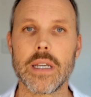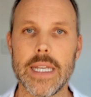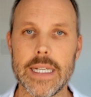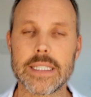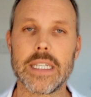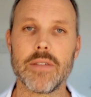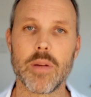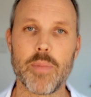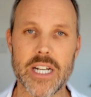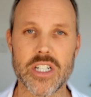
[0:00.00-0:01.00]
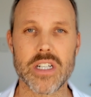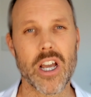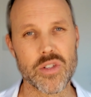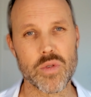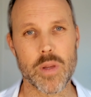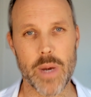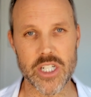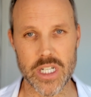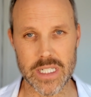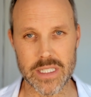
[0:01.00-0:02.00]
is given a budget, knows what the
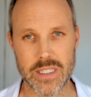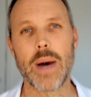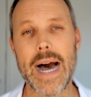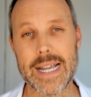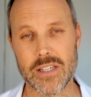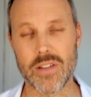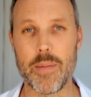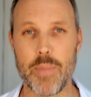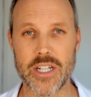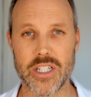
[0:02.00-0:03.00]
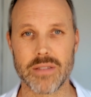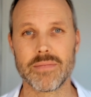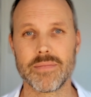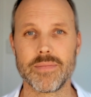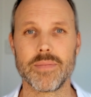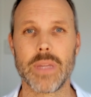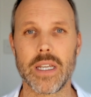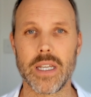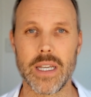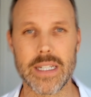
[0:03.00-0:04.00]
budget is, pass on that budget.
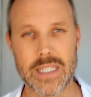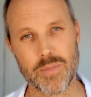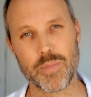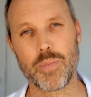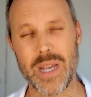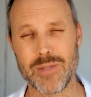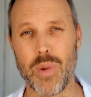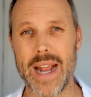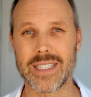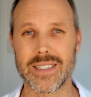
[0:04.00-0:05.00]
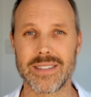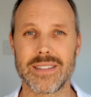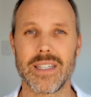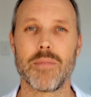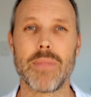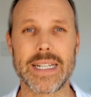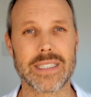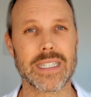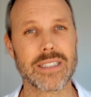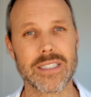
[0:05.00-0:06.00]
It's best practice. It makes
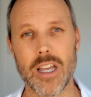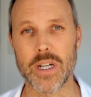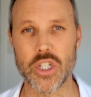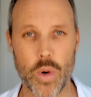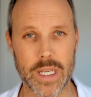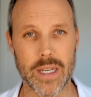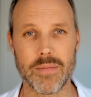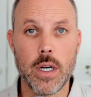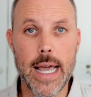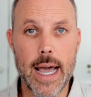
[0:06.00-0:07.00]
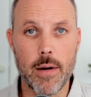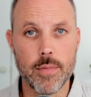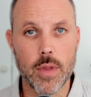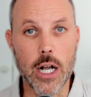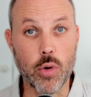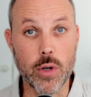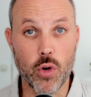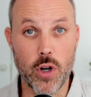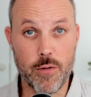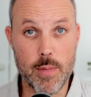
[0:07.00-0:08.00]
things so much quicker. Now, A quick
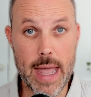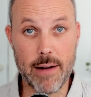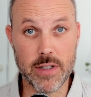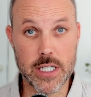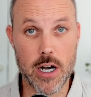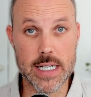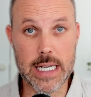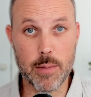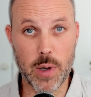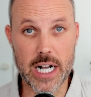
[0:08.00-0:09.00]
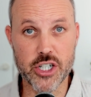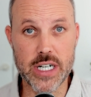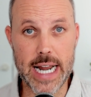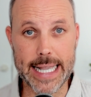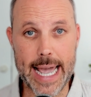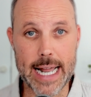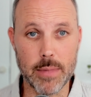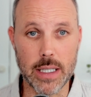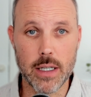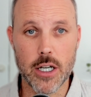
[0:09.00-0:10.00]
word from Advertising Production
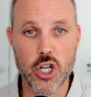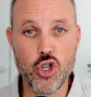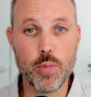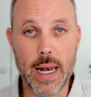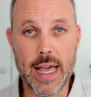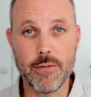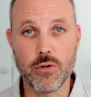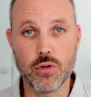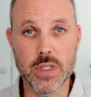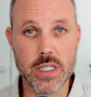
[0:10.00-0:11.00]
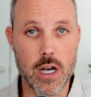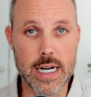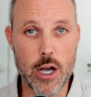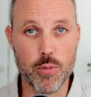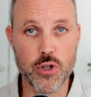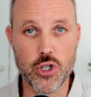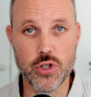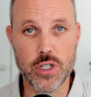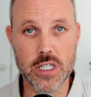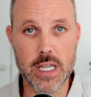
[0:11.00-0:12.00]
Academy, a new platform designed to help
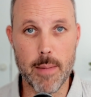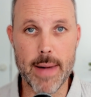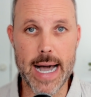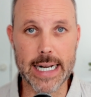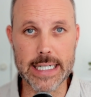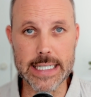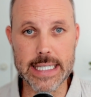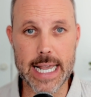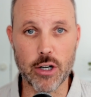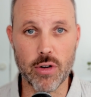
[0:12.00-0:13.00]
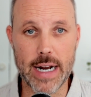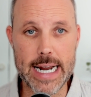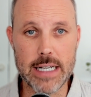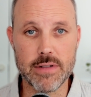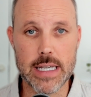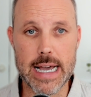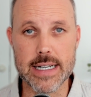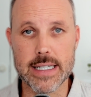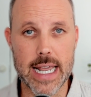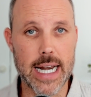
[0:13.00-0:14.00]
producers, marketers, and creatives
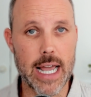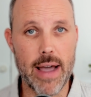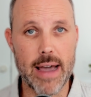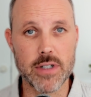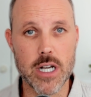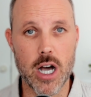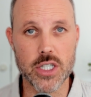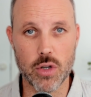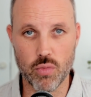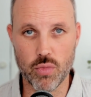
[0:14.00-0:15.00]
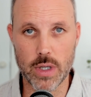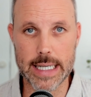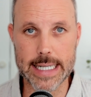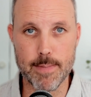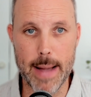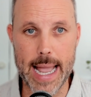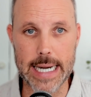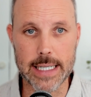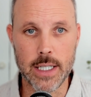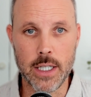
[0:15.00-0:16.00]
understand how advertising really gets
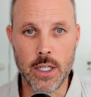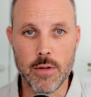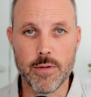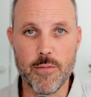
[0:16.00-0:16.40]
made. From